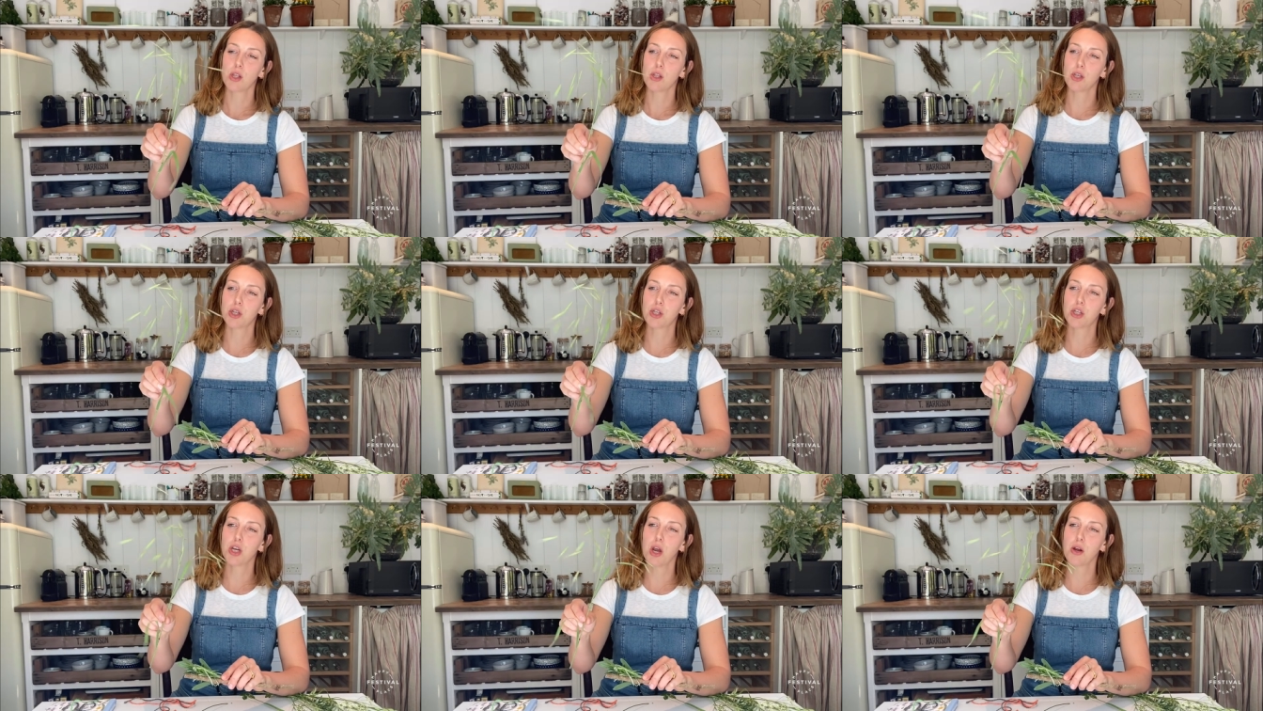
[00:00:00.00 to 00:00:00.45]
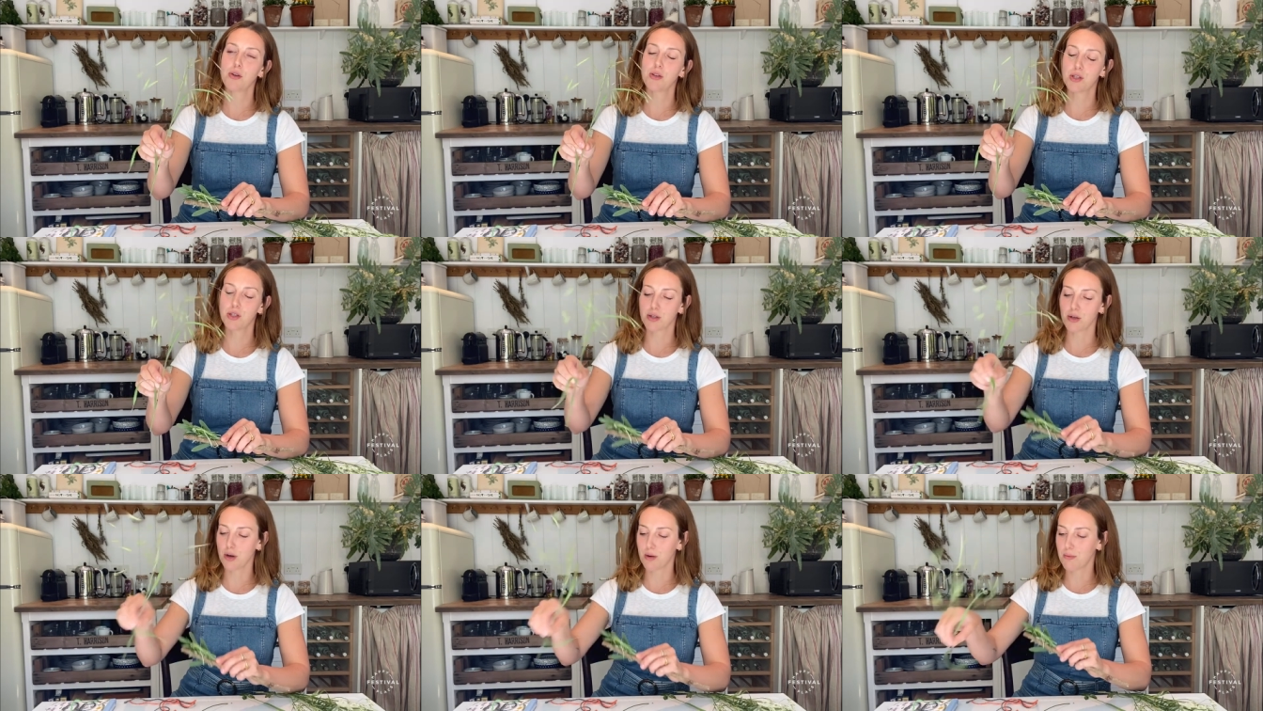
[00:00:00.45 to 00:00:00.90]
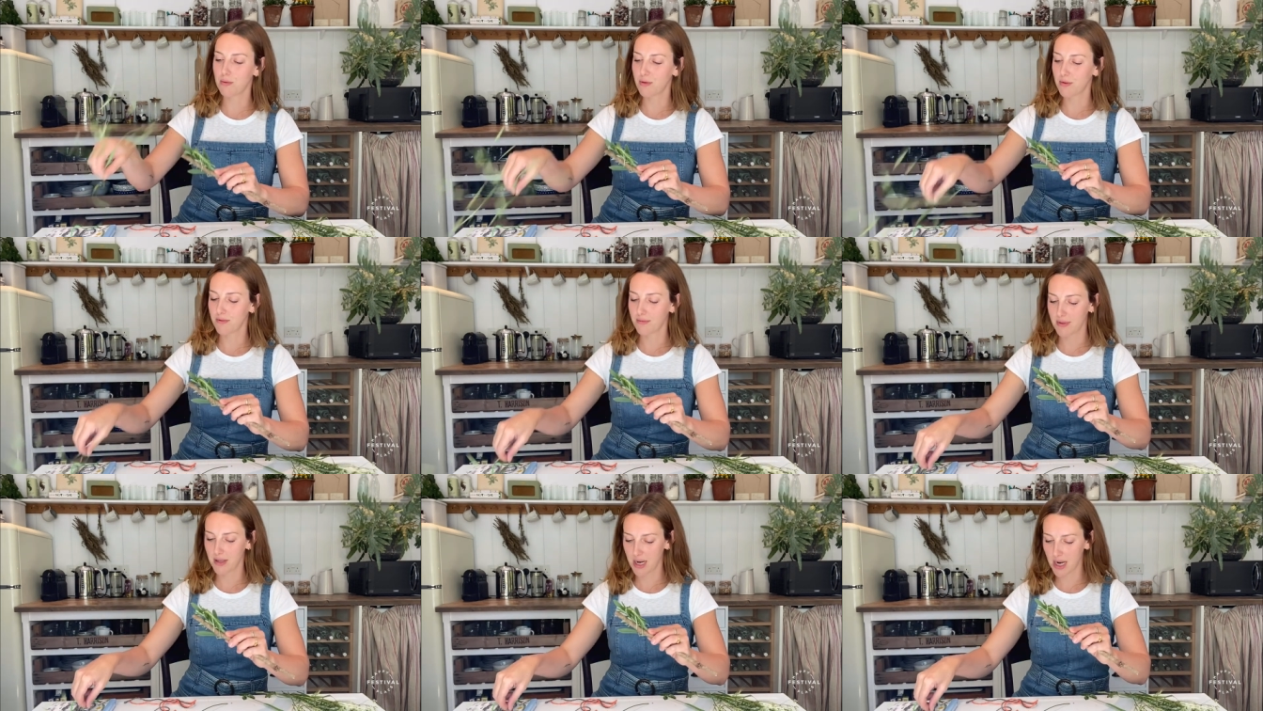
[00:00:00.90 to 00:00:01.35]
the
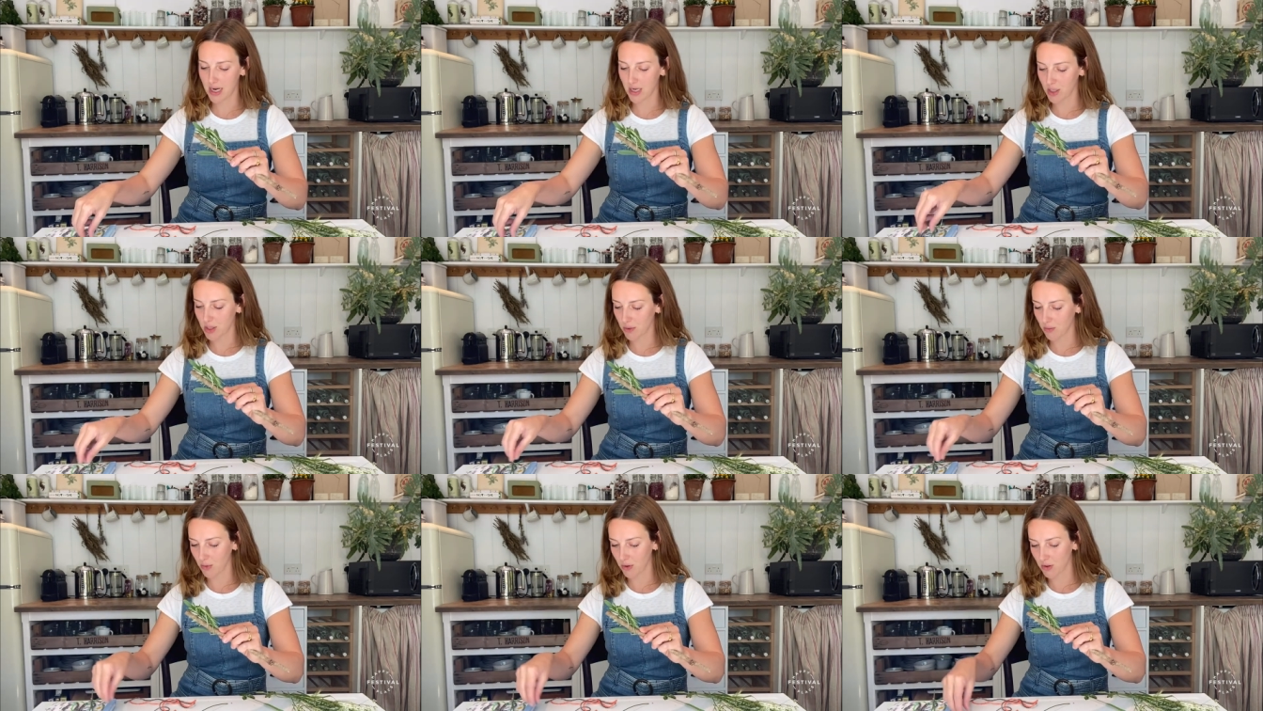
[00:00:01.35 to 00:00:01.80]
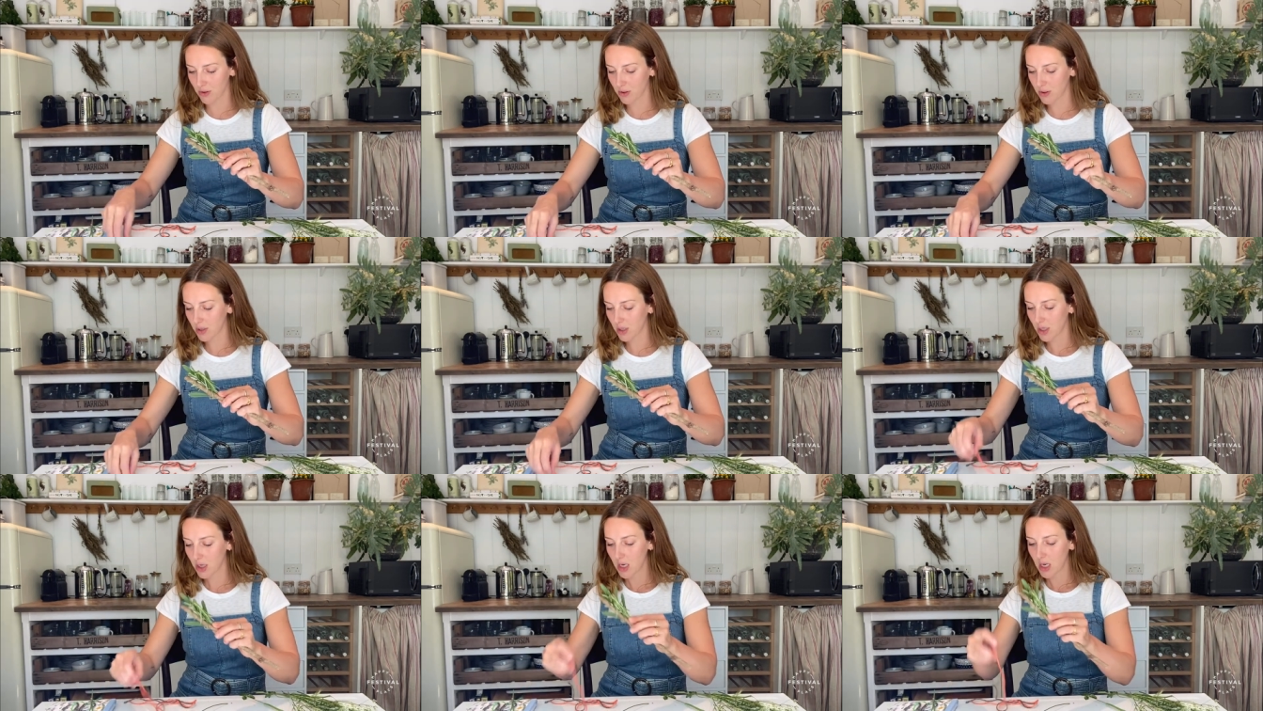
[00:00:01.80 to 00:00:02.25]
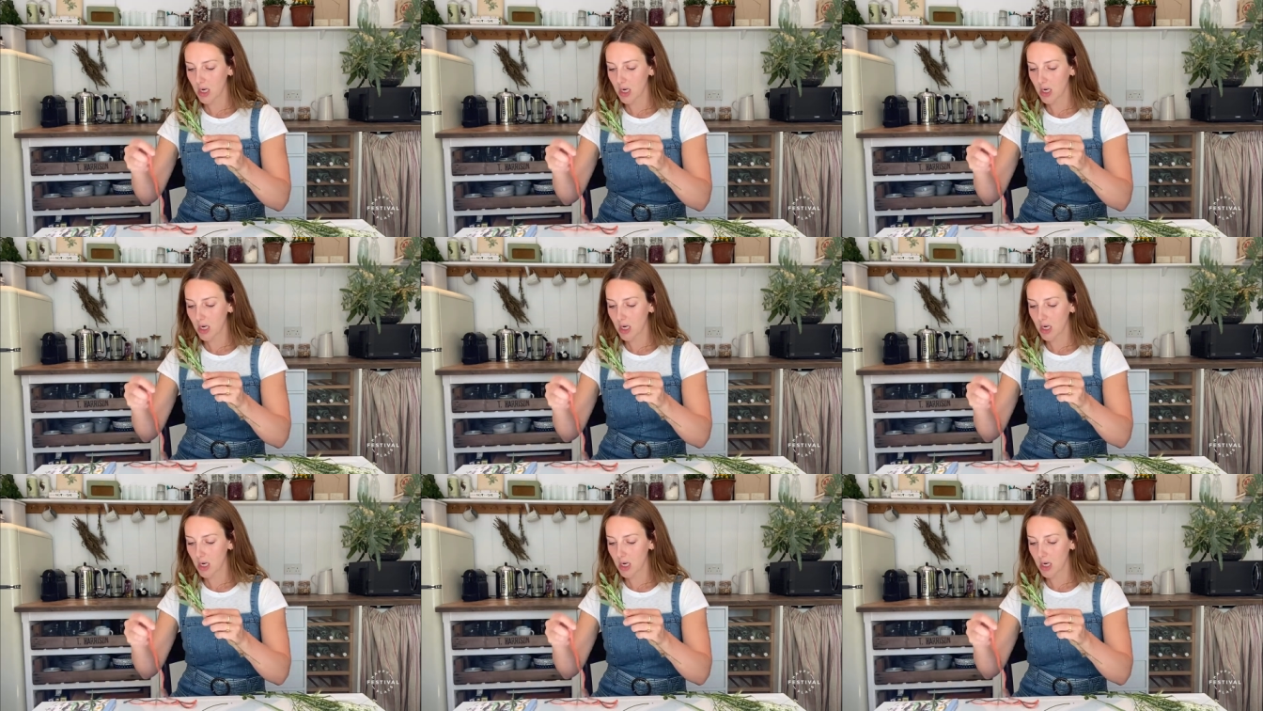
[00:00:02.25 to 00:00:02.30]
showstopper of the nature wand.